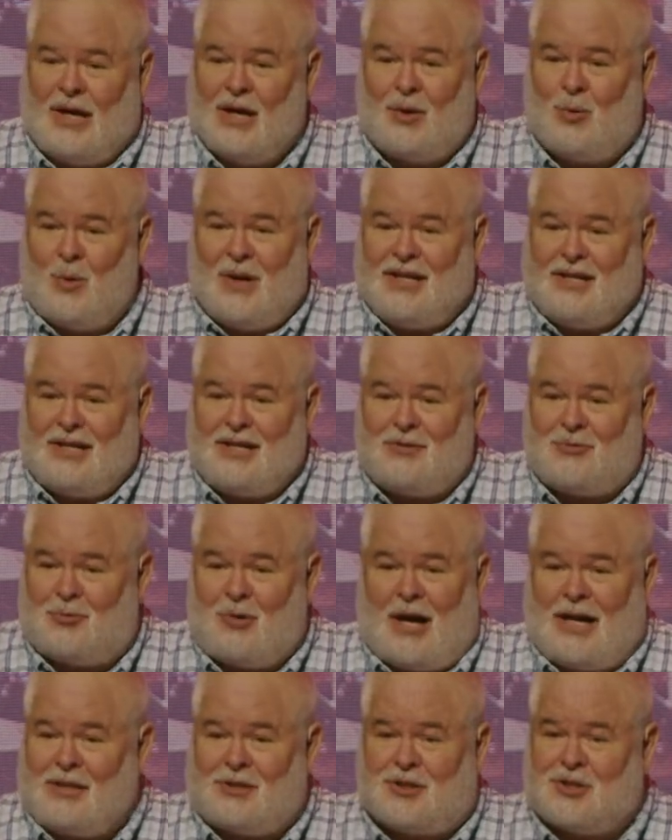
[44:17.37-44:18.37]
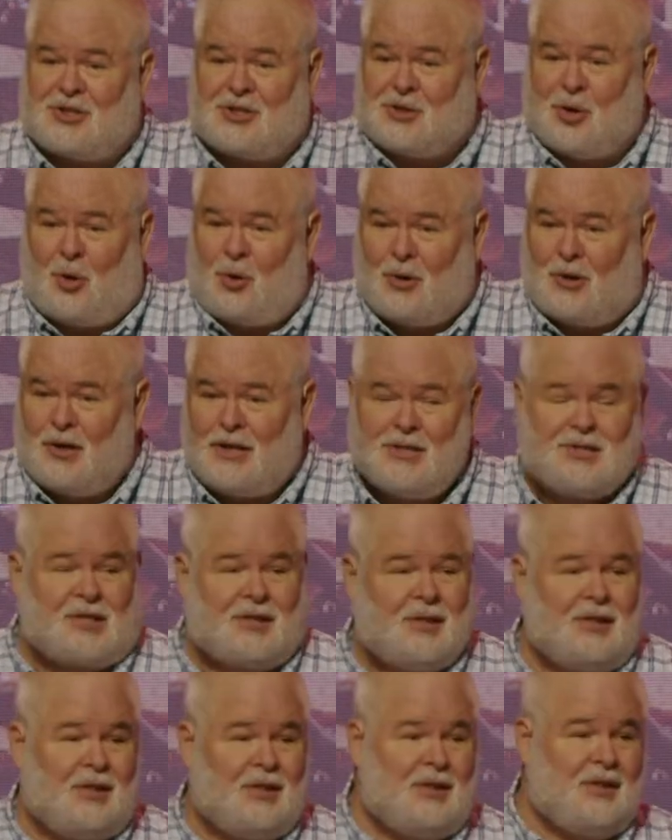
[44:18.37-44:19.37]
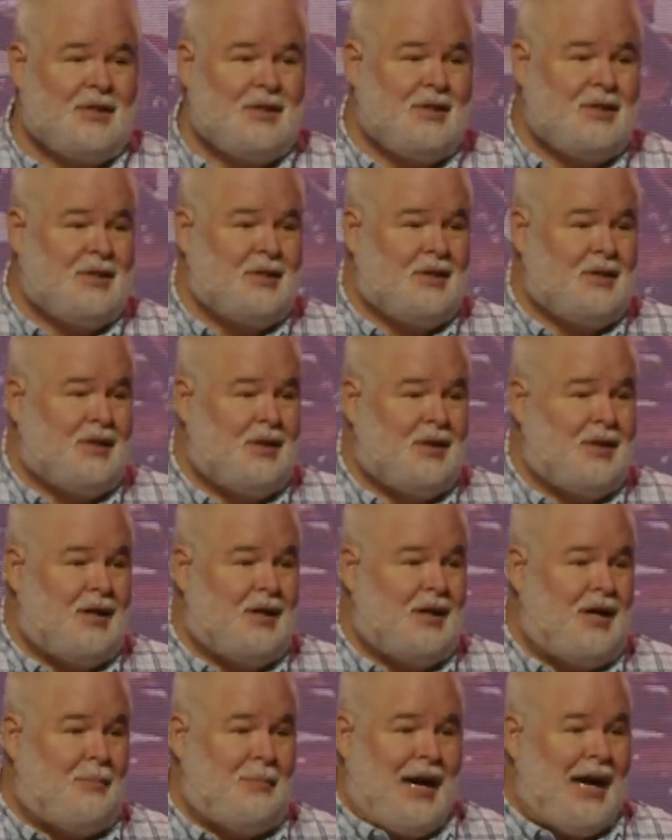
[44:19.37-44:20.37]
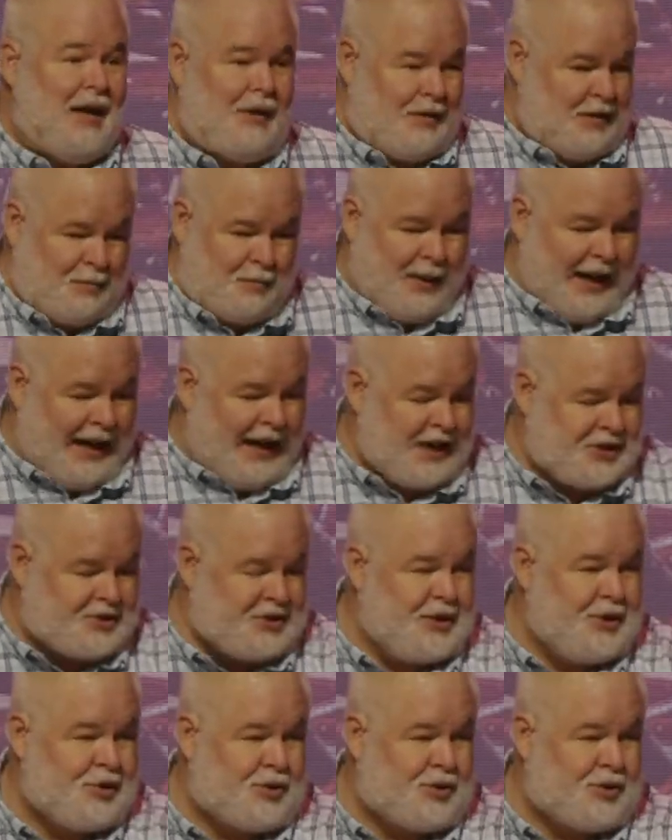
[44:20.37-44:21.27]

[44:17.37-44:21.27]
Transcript: We didn't write the stories about passing